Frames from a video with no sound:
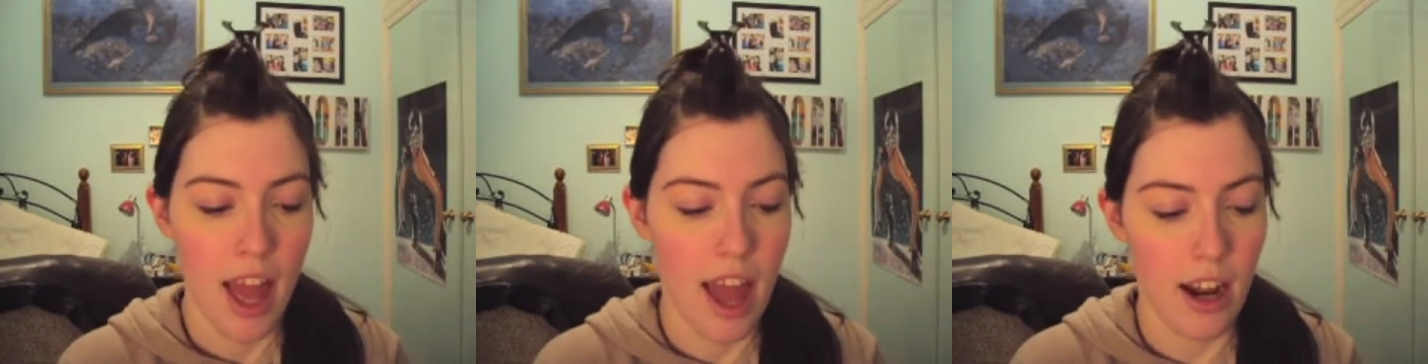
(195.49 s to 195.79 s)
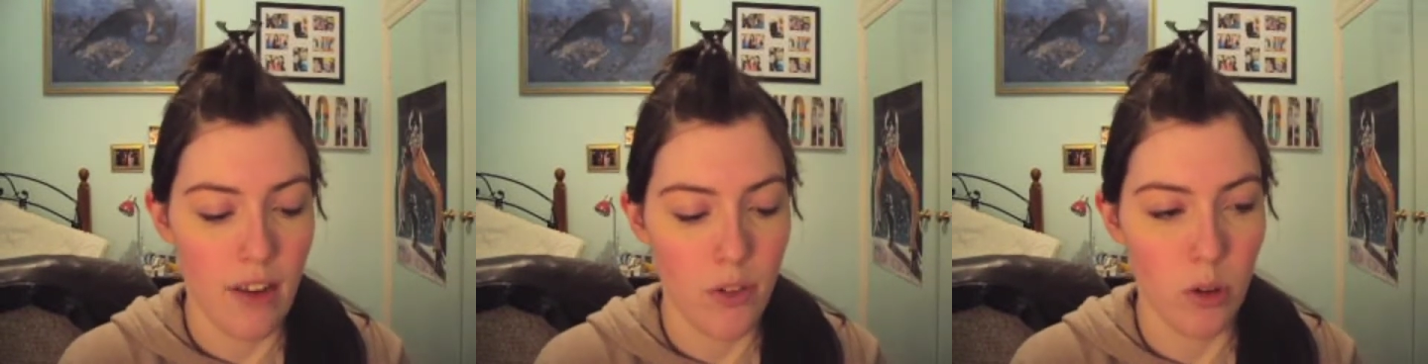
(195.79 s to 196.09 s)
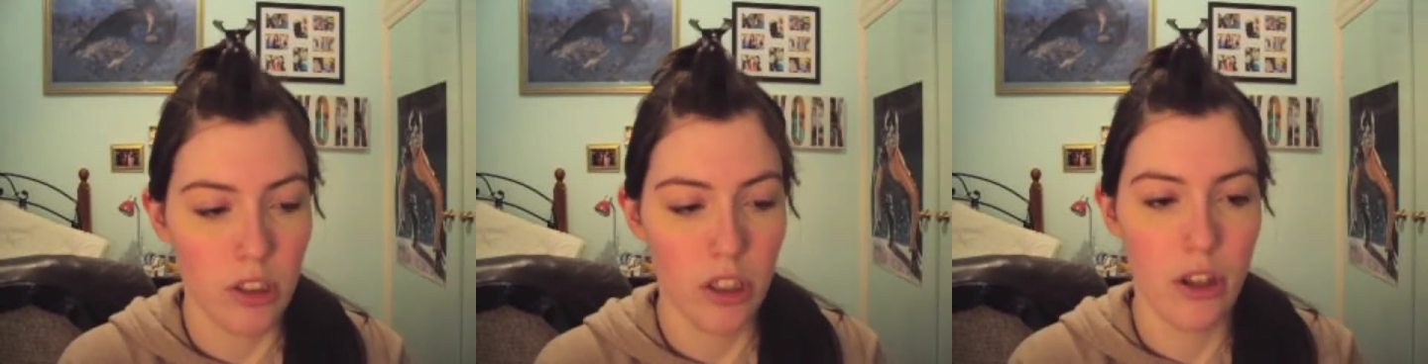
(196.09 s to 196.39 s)
And I've
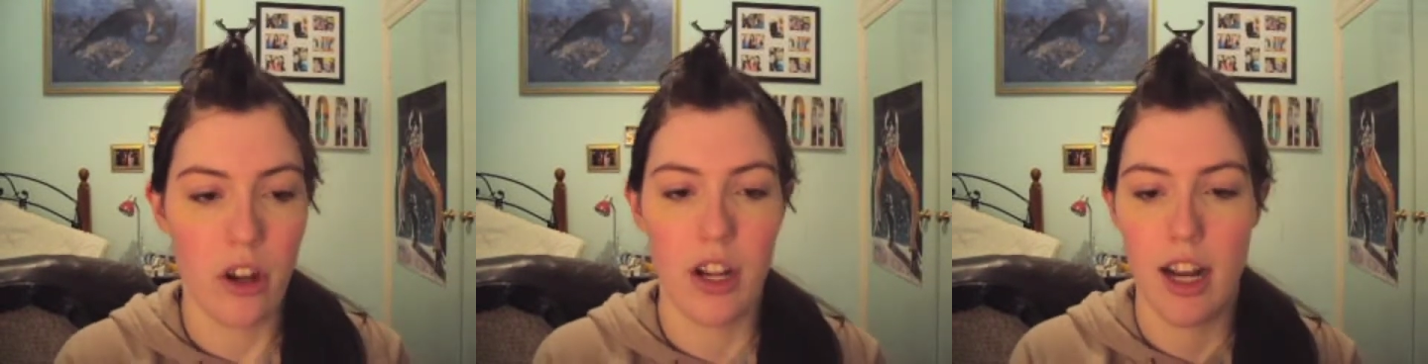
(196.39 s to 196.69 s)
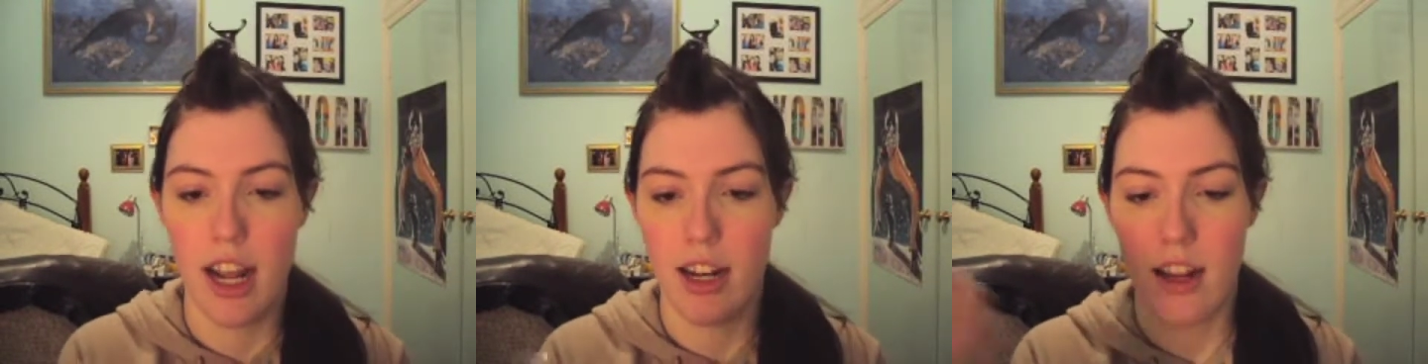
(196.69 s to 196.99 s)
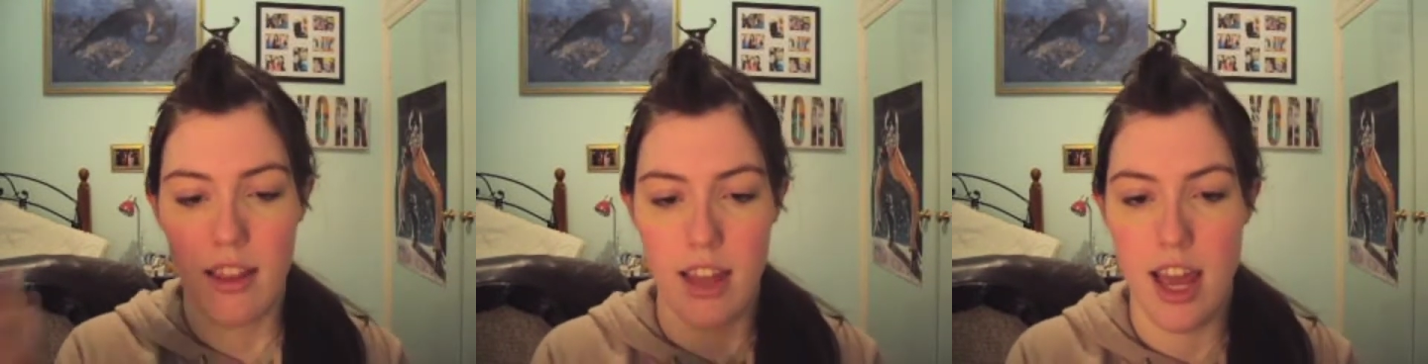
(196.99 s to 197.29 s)
also got it in
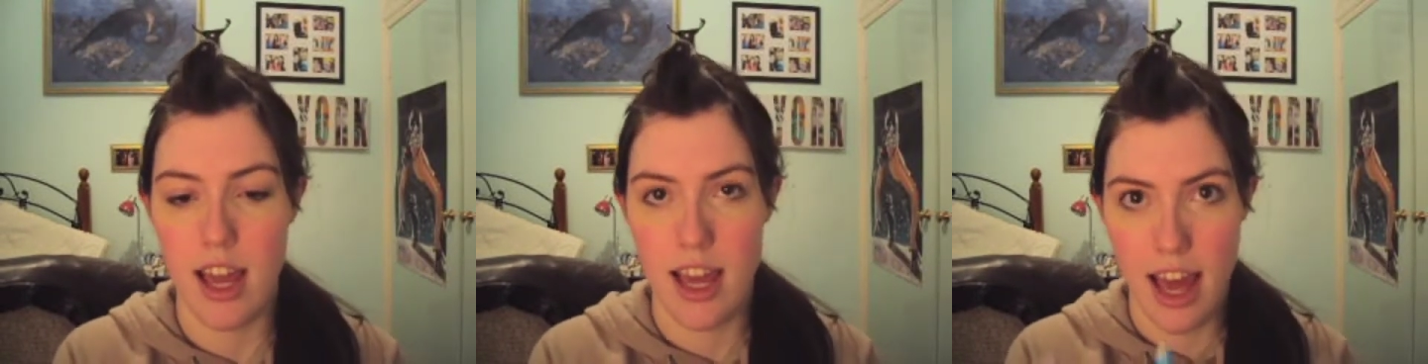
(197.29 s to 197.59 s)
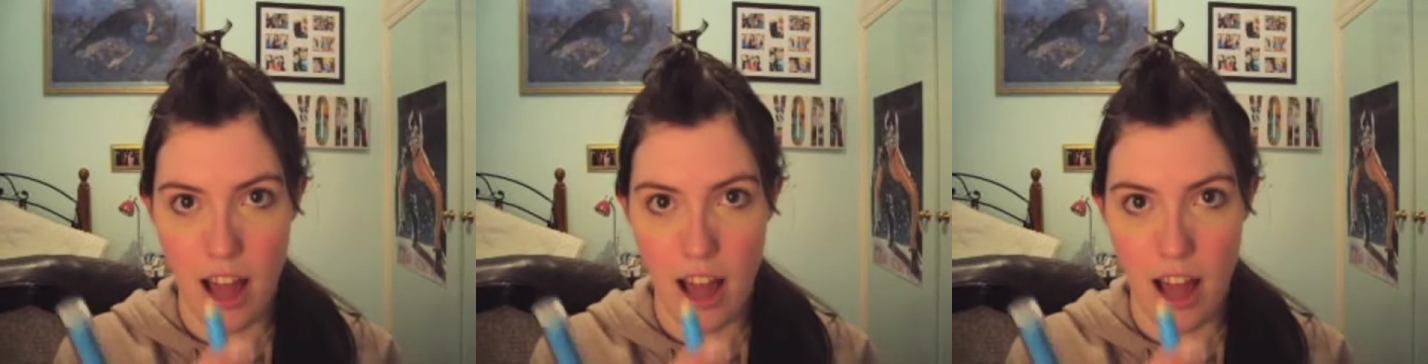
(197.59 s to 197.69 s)
the